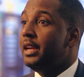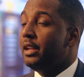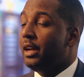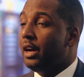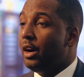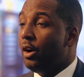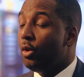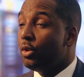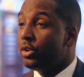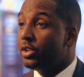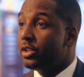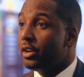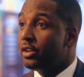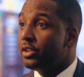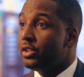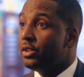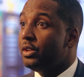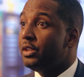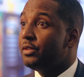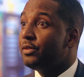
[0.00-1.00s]
uh, host our
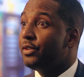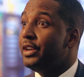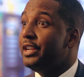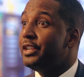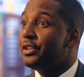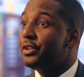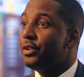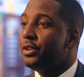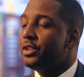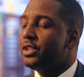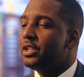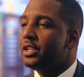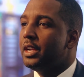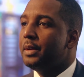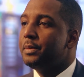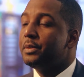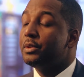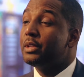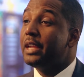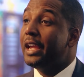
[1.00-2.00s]
students for
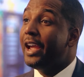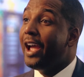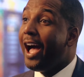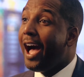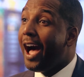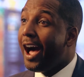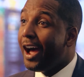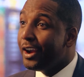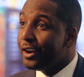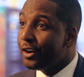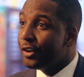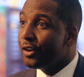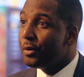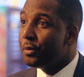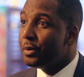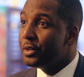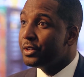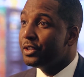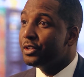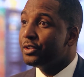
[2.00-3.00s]
internships. They hire,
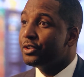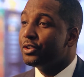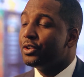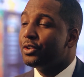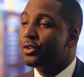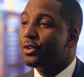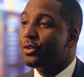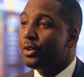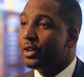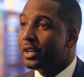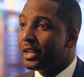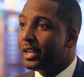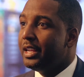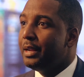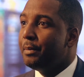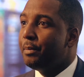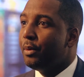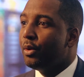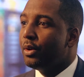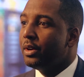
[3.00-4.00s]
which is critically
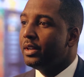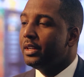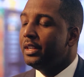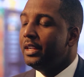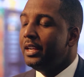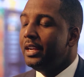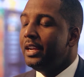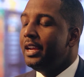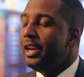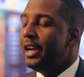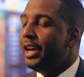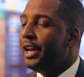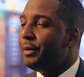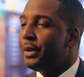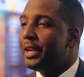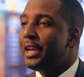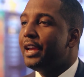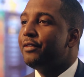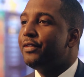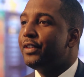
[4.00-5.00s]
important. And
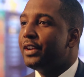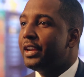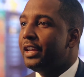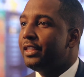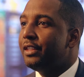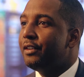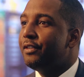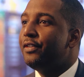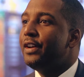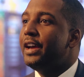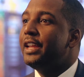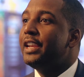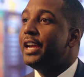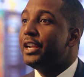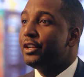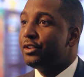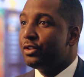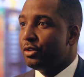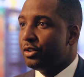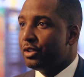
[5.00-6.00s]
we can't forget the
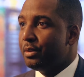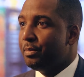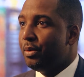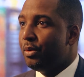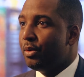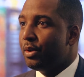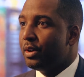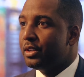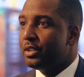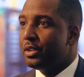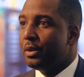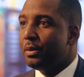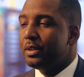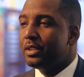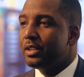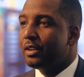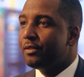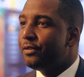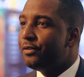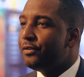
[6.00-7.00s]
financial support. So
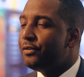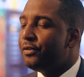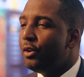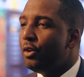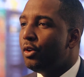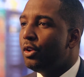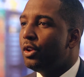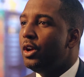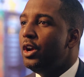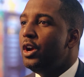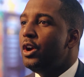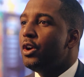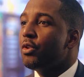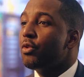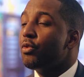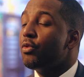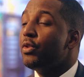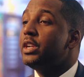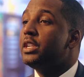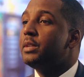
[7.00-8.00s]
it's a full,
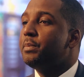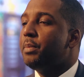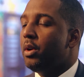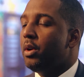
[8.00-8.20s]
rich